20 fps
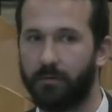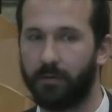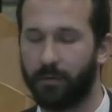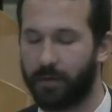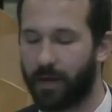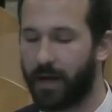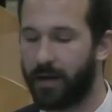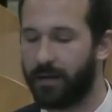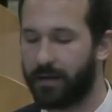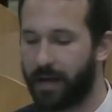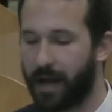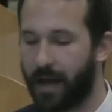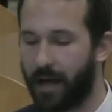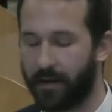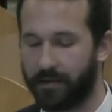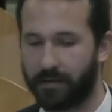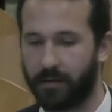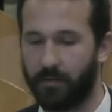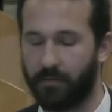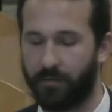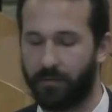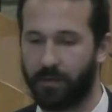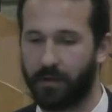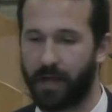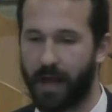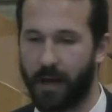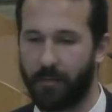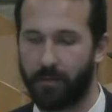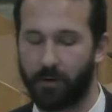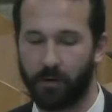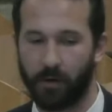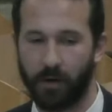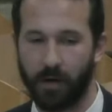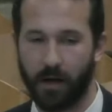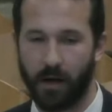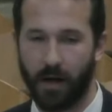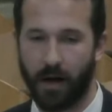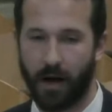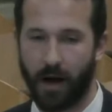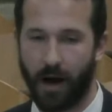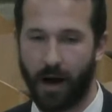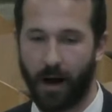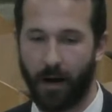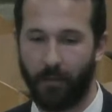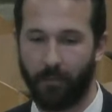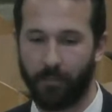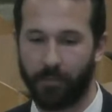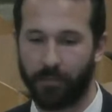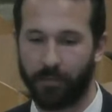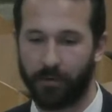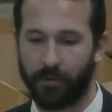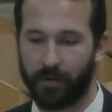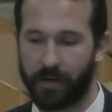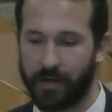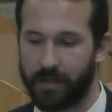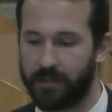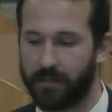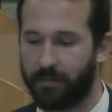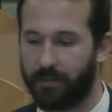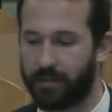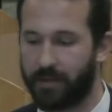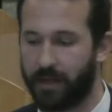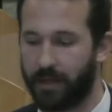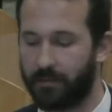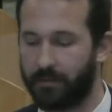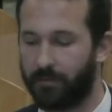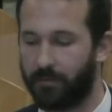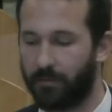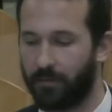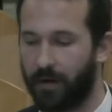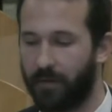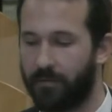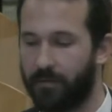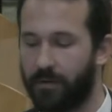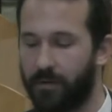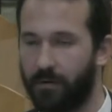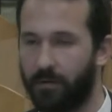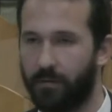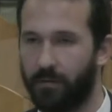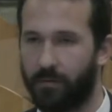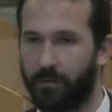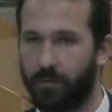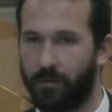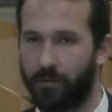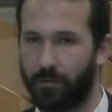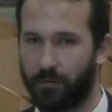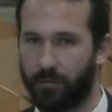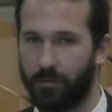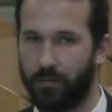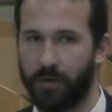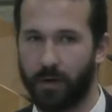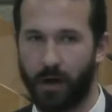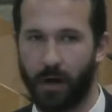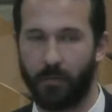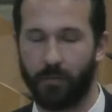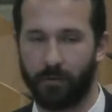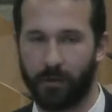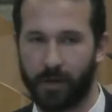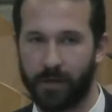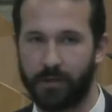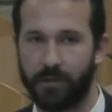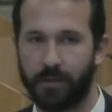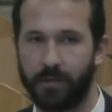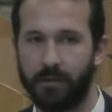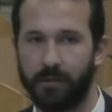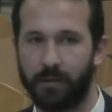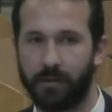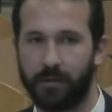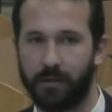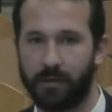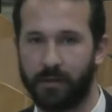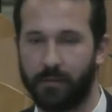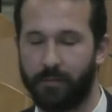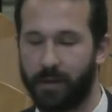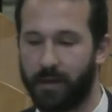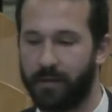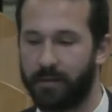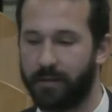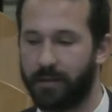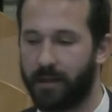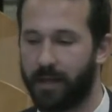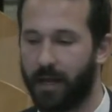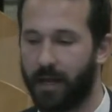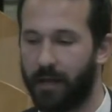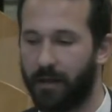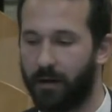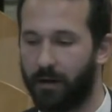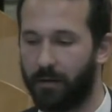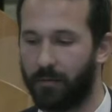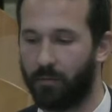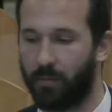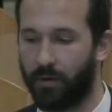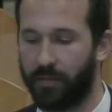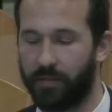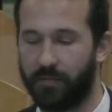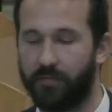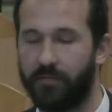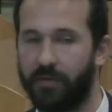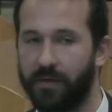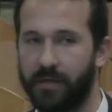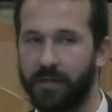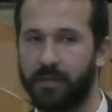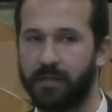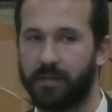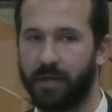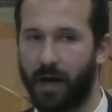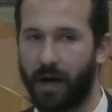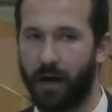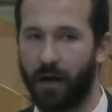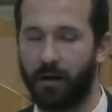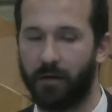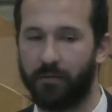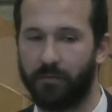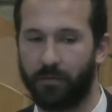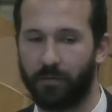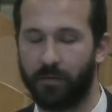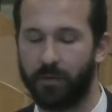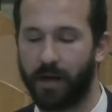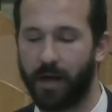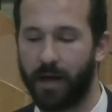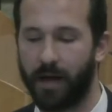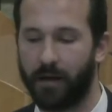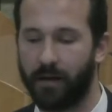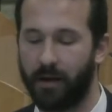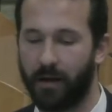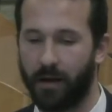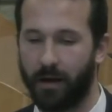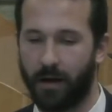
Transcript: For that? Yeah, so for the capital, there is a potential for revenue through the operation. It depends, again, on what the fees are for that.